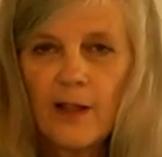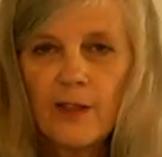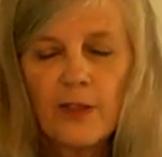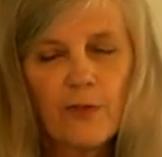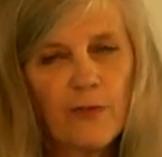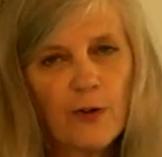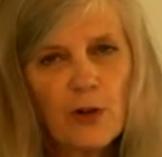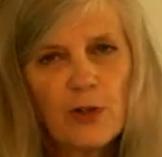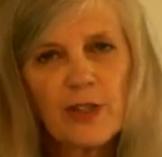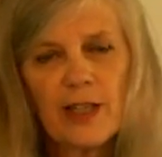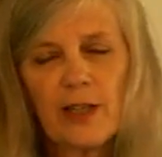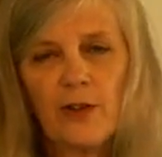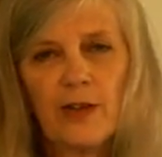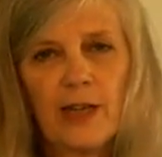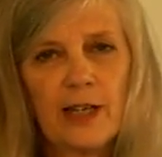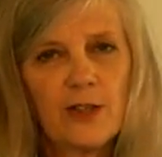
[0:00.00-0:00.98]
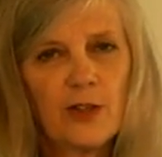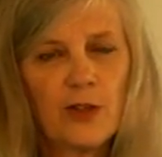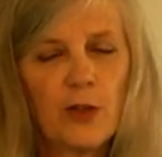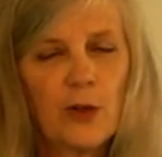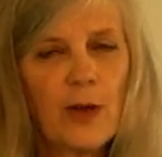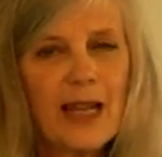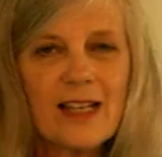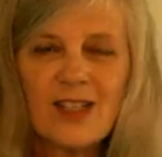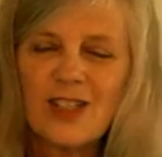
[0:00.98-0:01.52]
The first thing you need to do
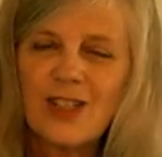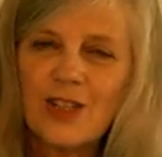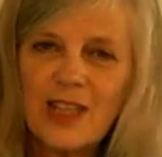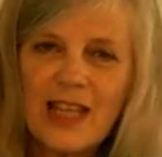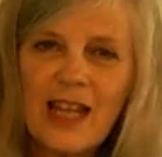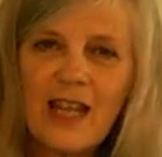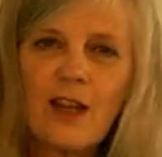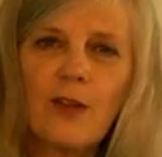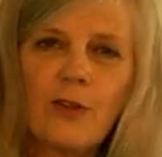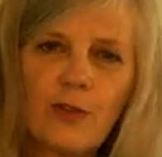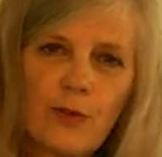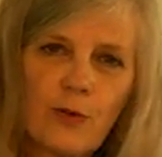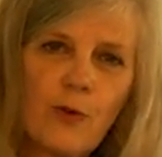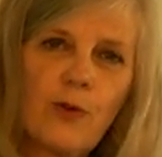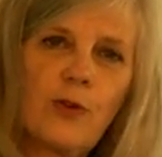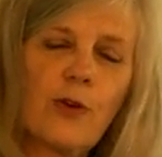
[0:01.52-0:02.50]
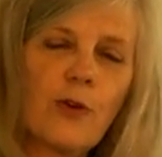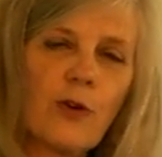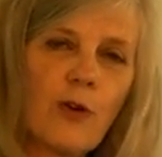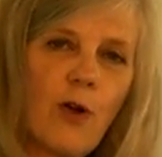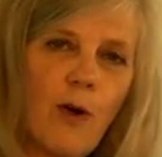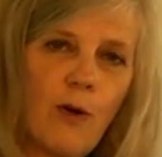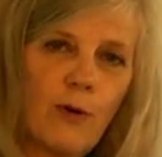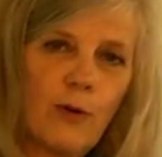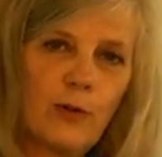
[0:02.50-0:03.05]
is think through your
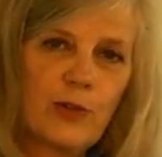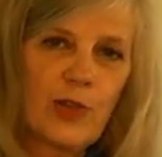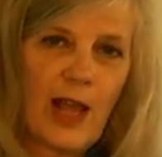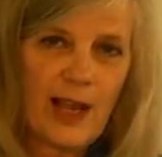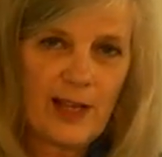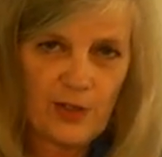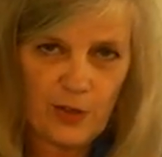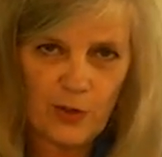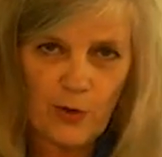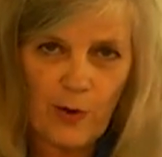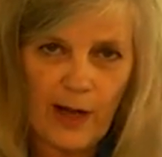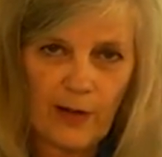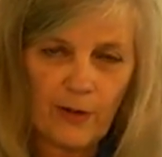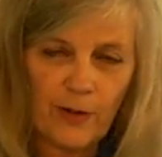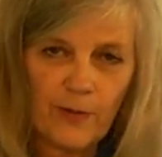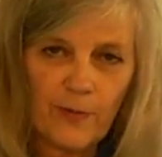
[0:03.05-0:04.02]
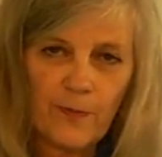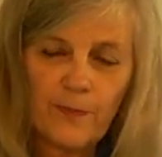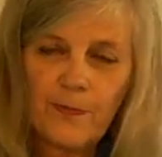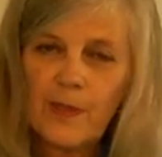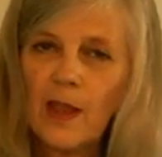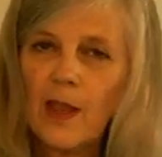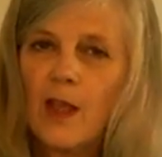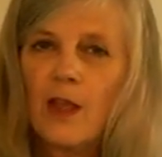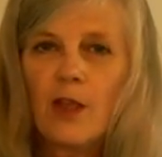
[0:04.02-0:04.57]
goals as a trainer.
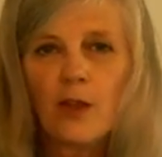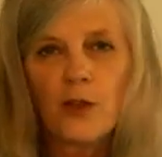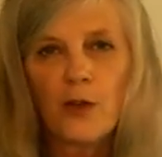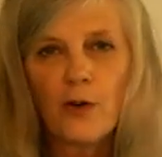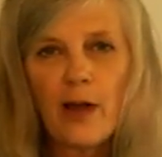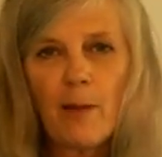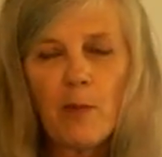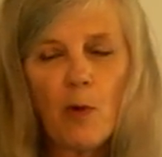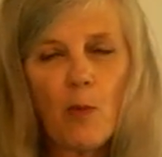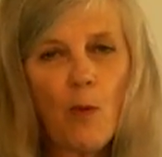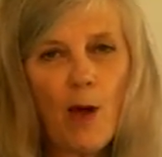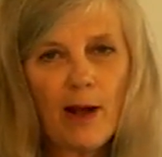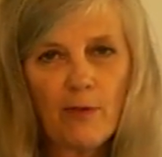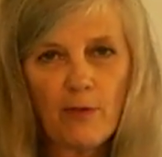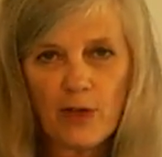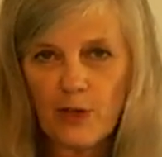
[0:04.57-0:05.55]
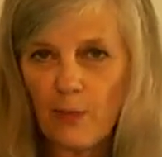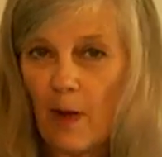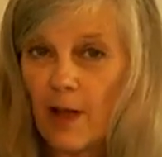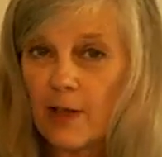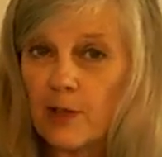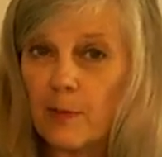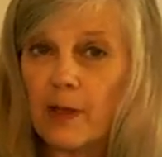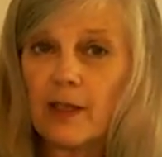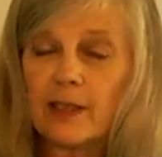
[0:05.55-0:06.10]
Your number 1
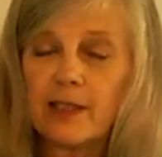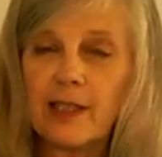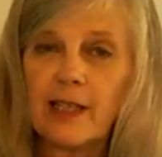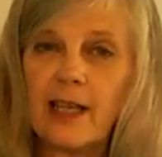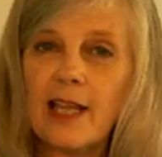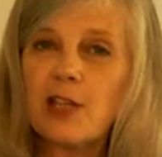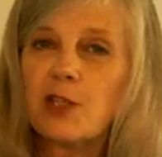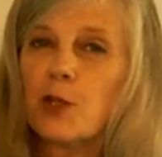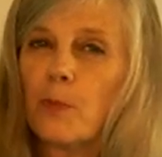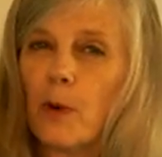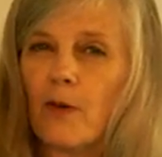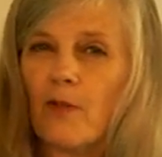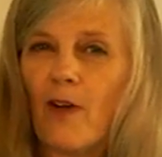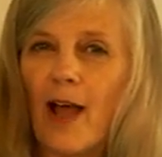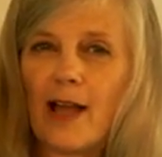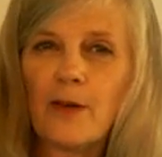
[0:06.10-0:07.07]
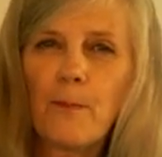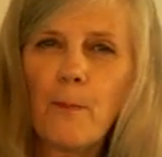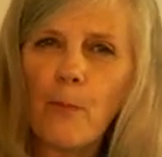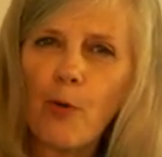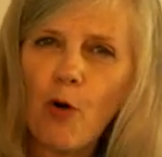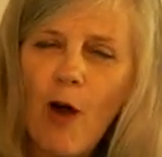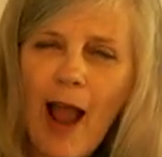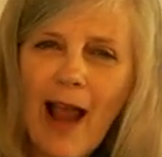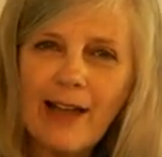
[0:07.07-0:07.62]
responsibility is to provide
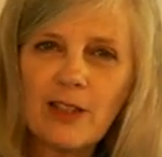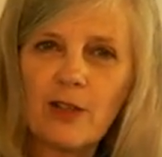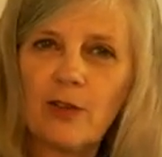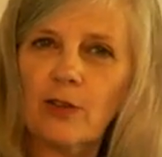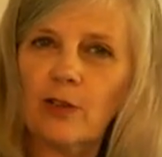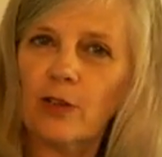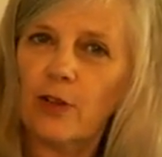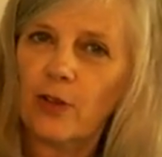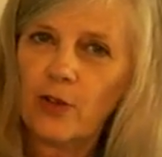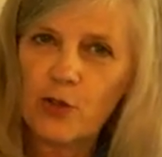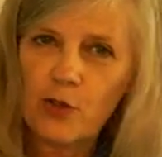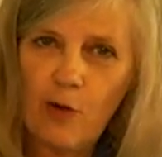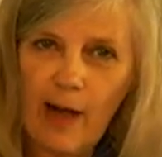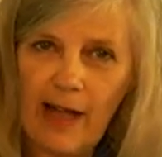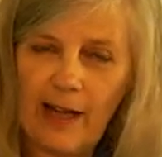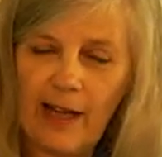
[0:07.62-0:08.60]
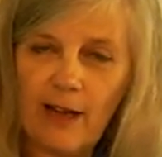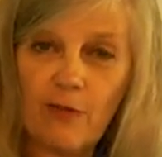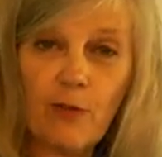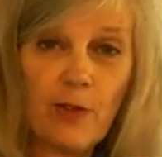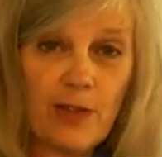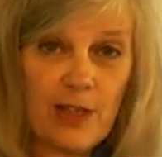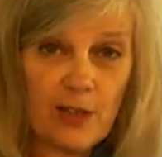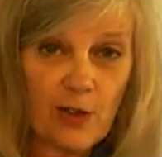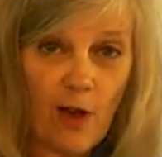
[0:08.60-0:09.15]
practical training for
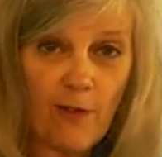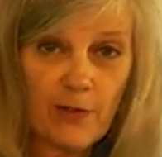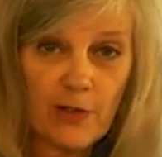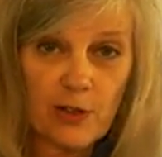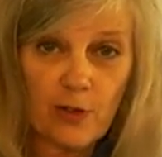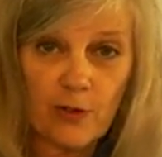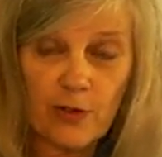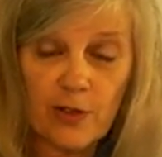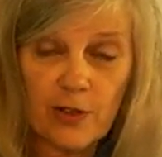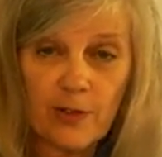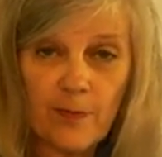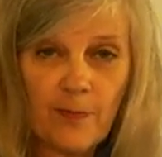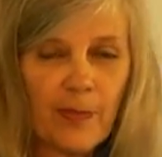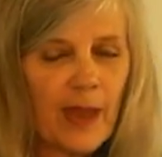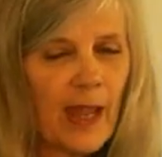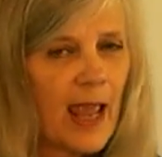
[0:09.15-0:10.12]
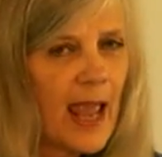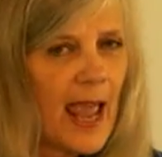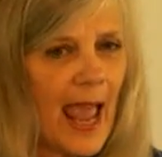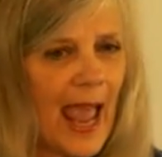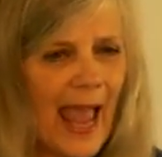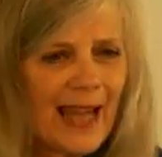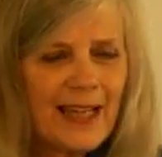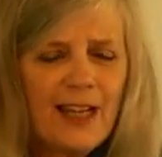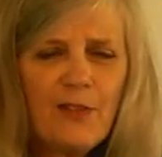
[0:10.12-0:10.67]
these officers
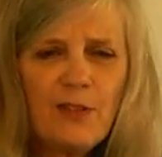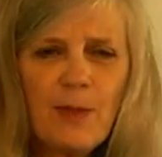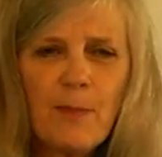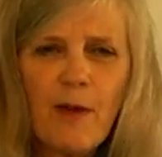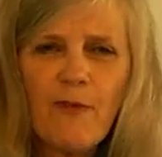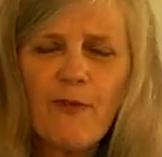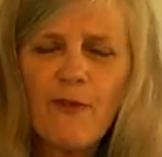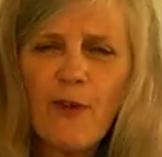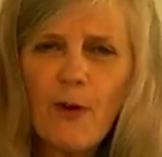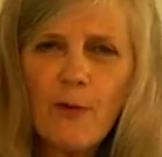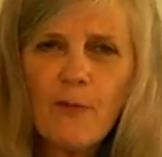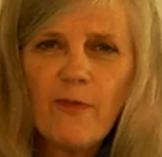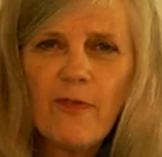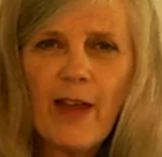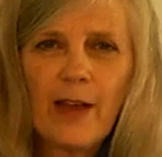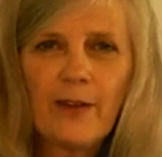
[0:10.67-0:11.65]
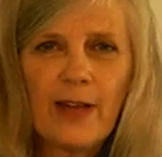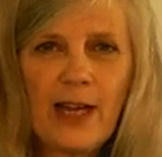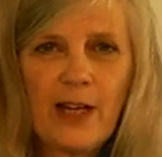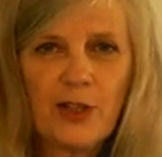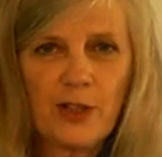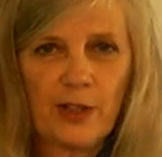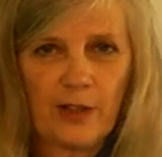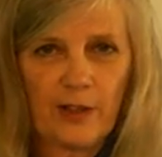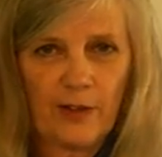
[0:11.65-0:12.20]
and give them a firm
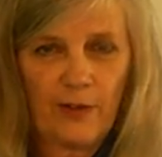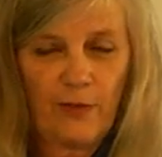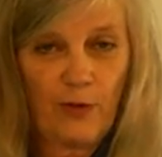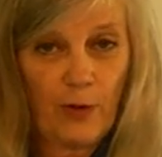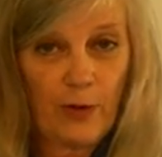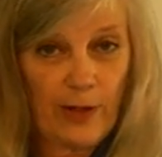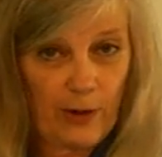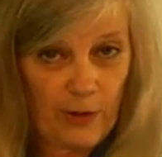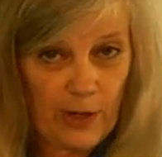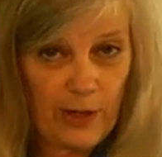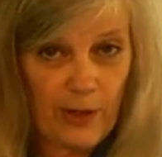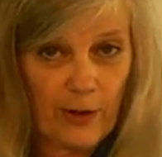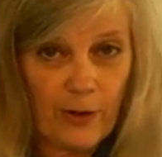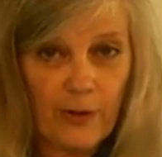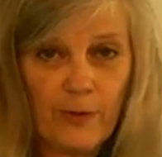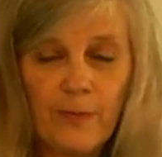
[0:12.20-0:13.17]
foundation for their year.